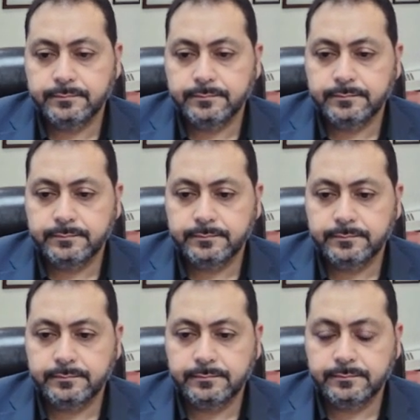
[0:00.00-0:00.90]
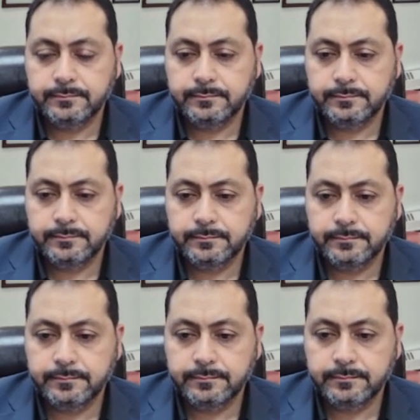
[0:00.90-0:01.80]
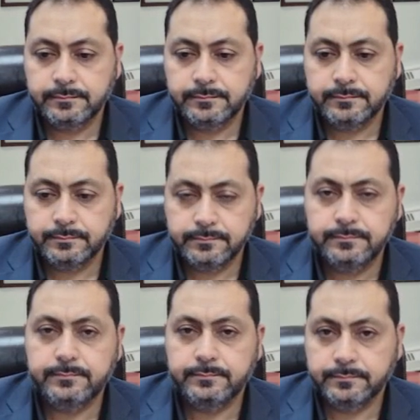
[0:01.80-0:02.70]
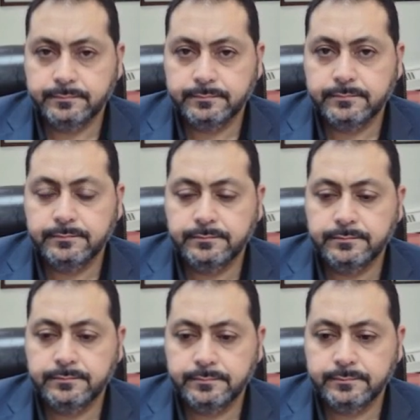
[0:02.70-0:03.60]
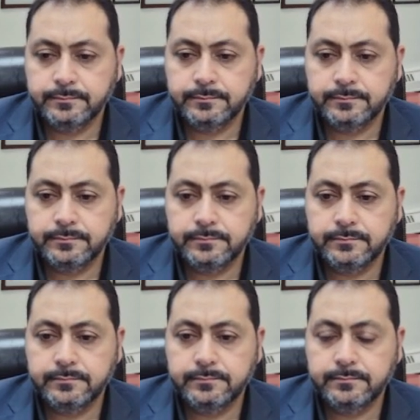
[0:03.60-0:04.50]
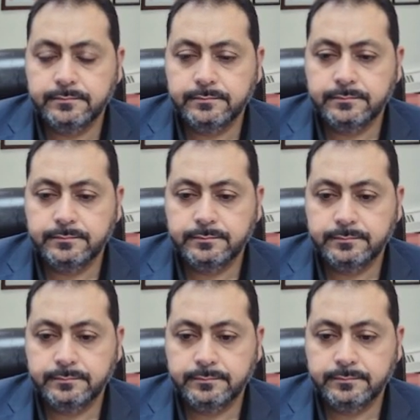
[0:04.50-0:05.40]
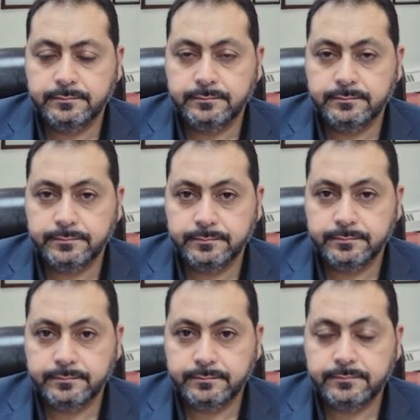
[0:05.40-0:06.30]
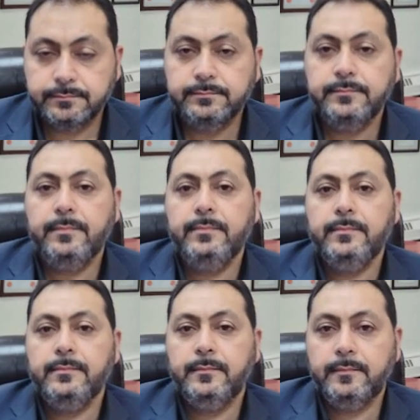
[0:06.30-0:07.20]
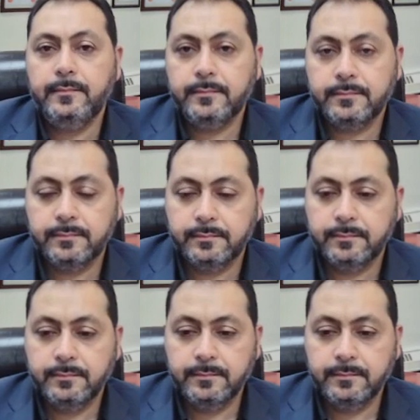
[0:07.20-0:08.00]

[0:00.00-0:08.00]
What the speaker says: (silent)